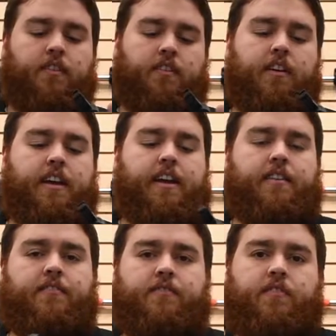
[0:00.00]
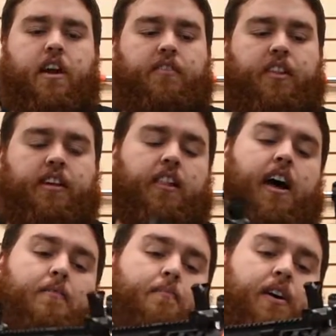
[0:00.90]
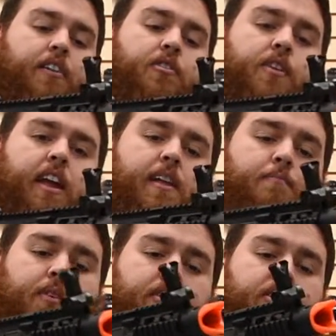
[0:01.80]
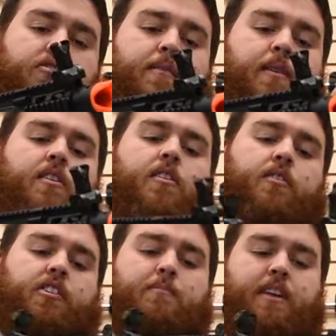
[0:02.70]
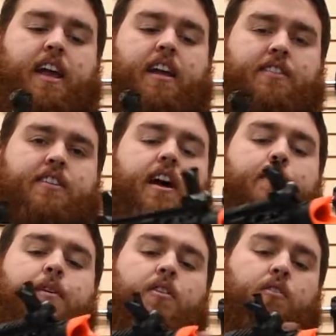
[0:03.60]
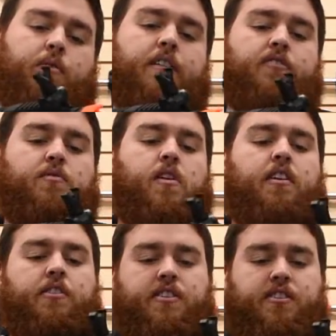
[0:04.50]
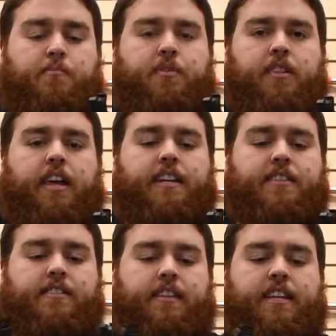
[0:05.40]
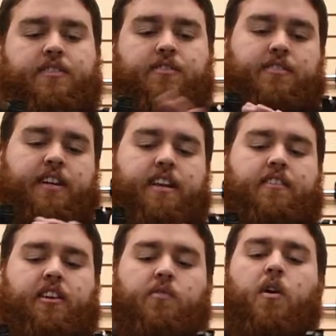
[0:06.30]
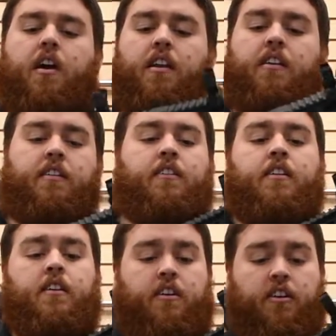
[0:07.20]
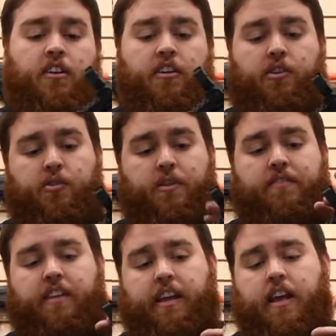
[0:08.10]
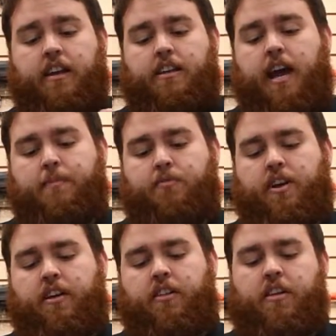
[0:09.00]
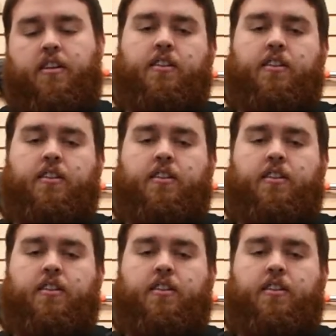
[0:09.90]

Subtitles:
Again, not really a lot, but you can put a grip, or you can put a hand stop, or whatever you want. You can still put lights, lasers, anything you want. You do have the top rail,